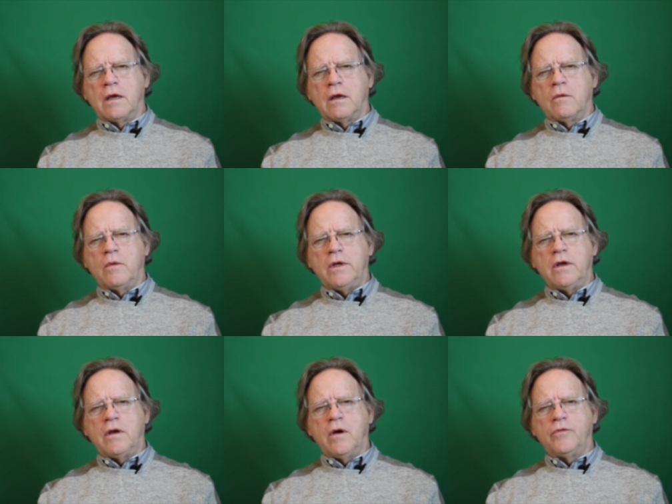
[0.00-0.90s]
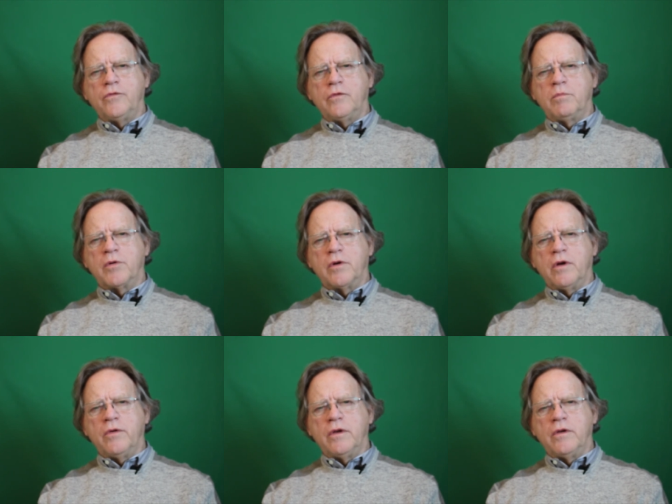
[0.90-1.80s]
when you go through the
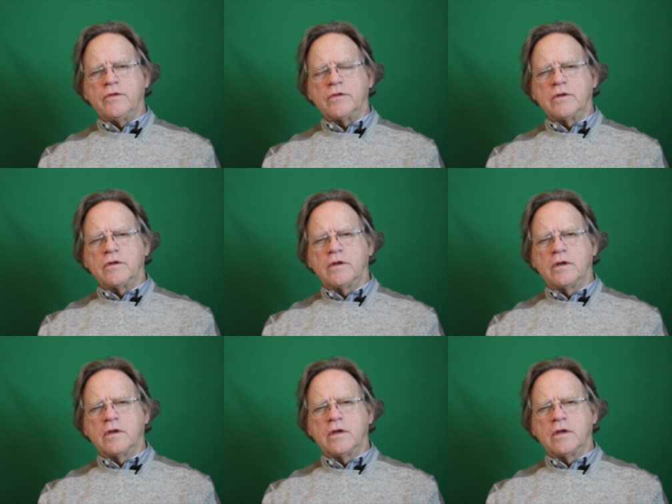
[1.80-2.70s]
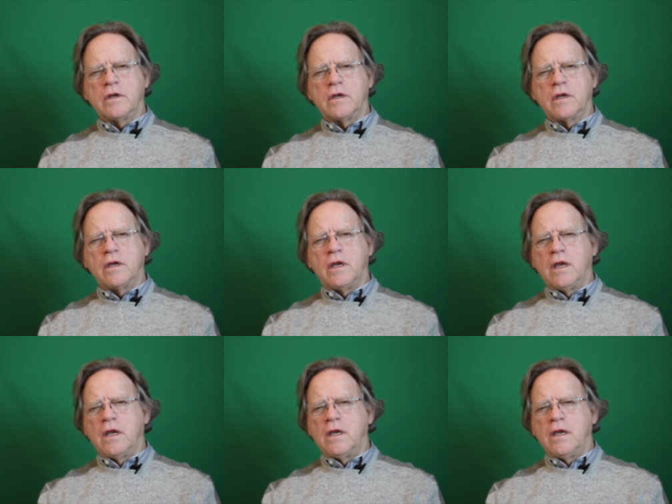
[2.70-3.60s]
produce,
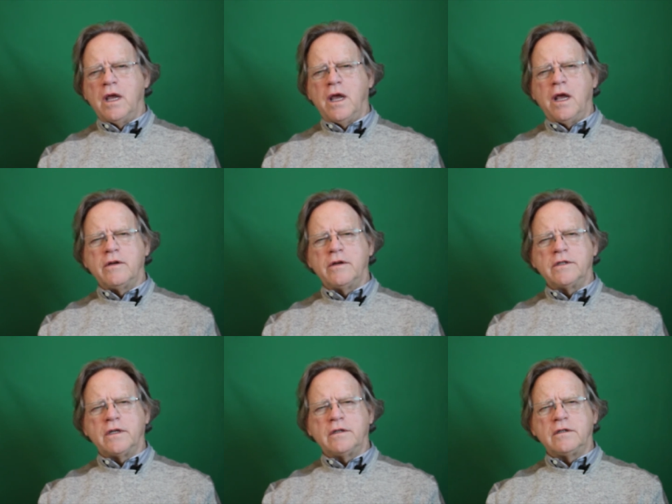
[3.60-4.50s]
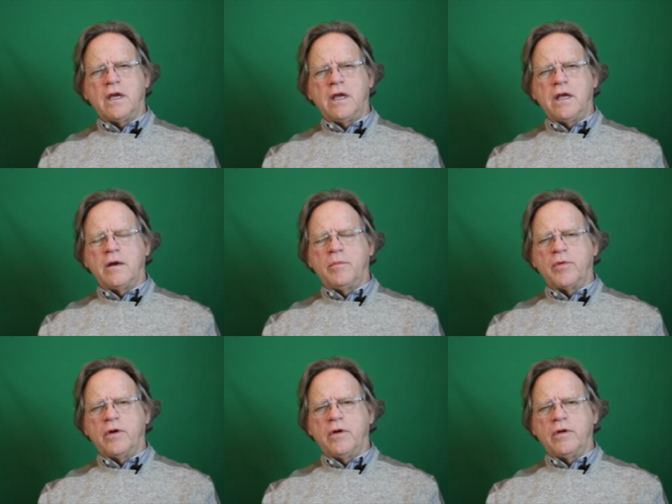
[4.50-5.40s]
yeah, there's a ton of
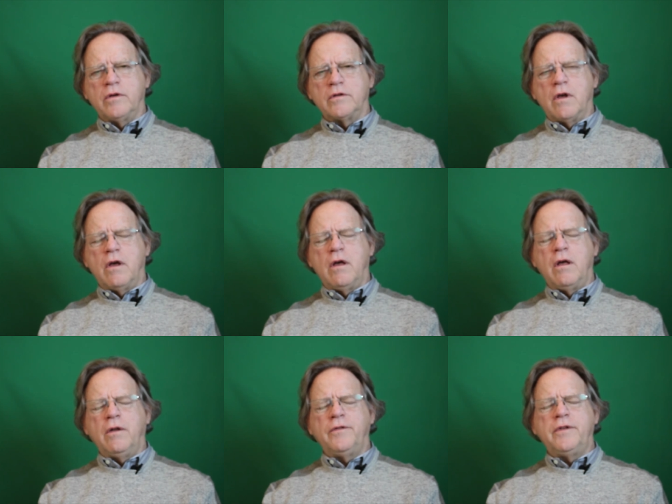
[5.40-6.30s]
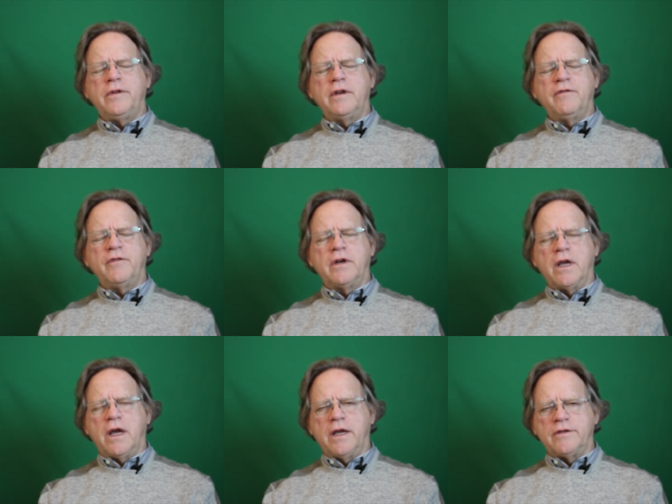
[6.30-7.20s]
produce, all different
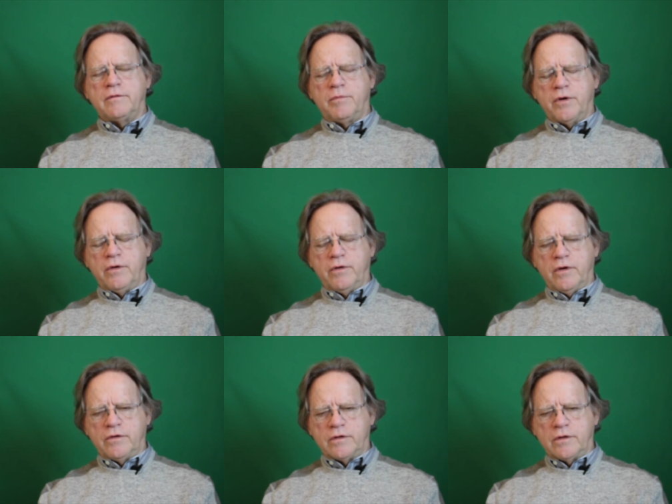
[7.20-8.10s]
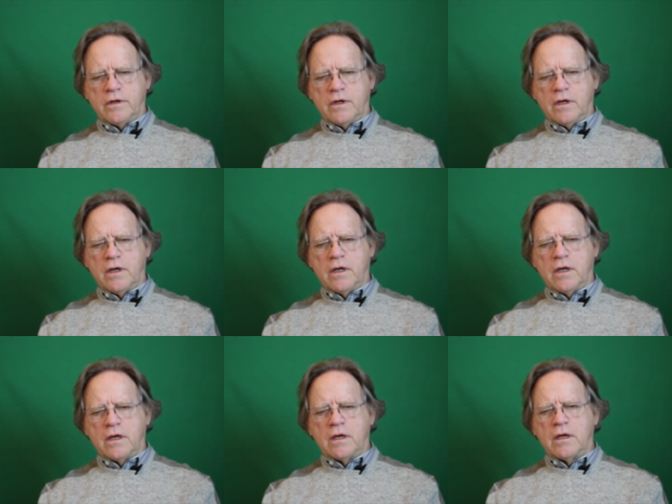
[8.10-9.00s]
kinds of produce.
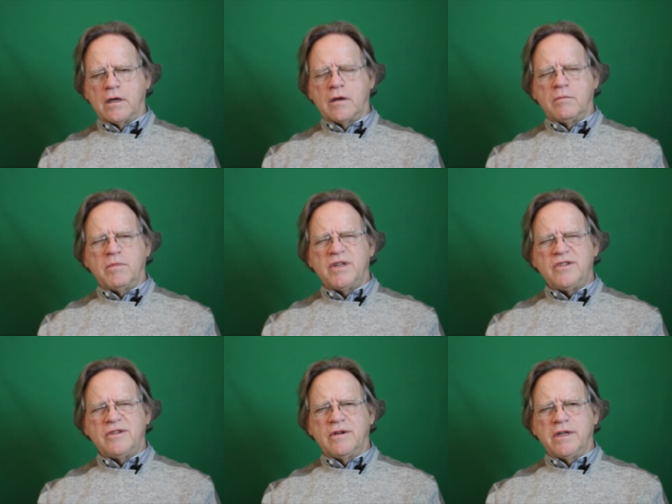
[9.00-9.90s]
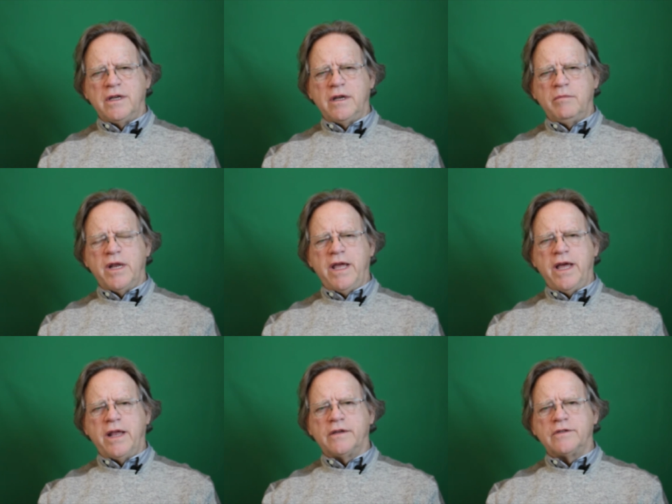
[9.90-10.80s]
But you only need
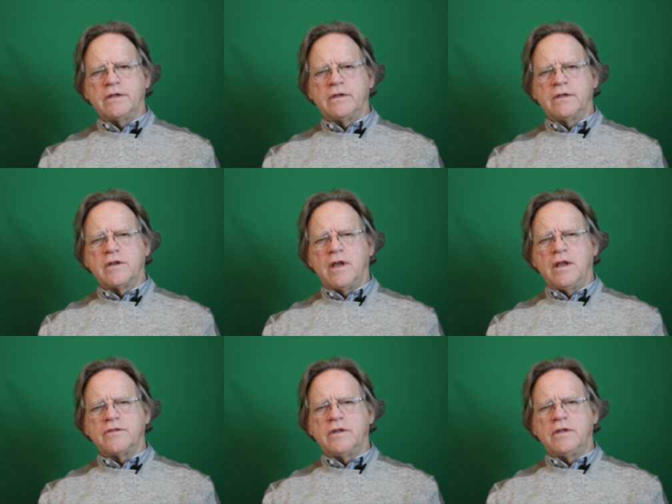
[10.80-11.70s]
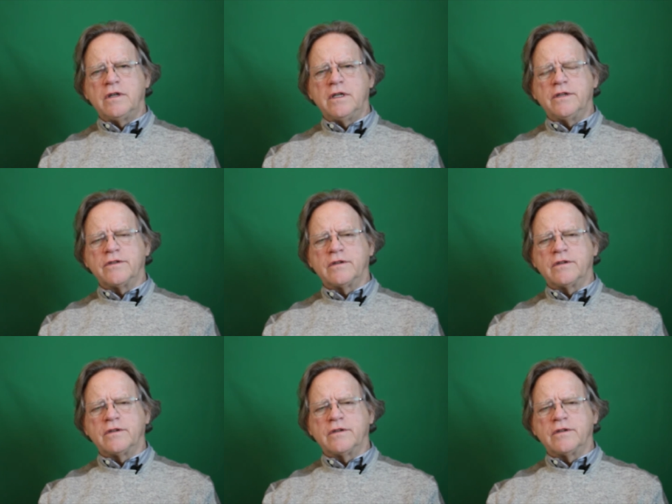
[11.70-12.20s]
bananas. That's all that's on your list.